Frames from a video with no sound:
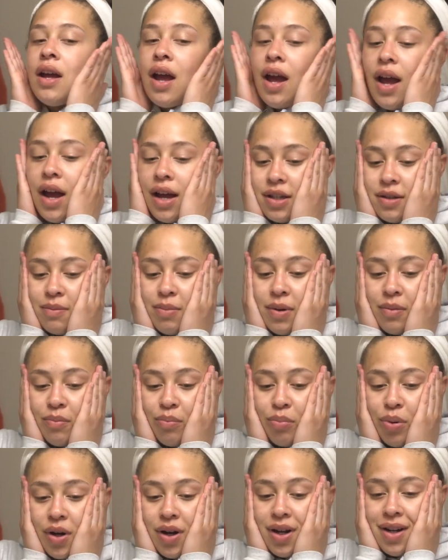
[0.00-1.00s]
has been
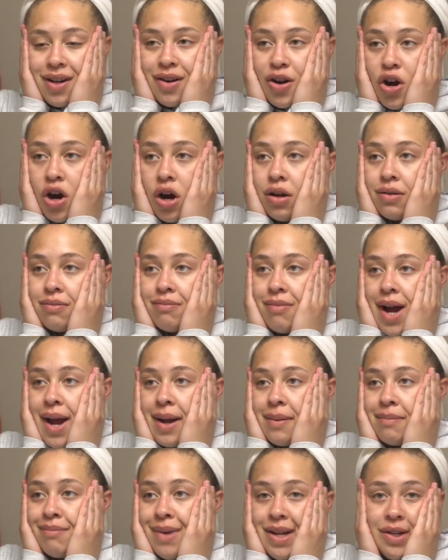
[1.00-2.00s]
put on
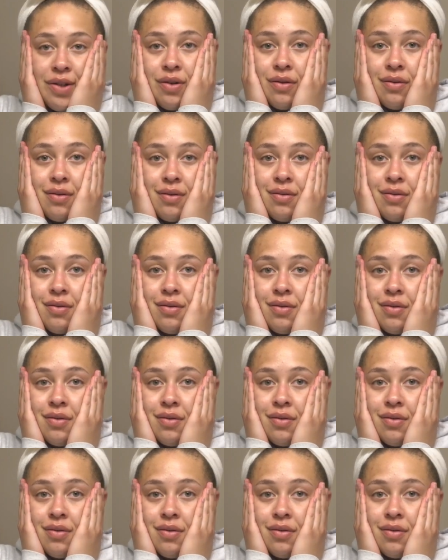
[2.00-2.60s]
my mental.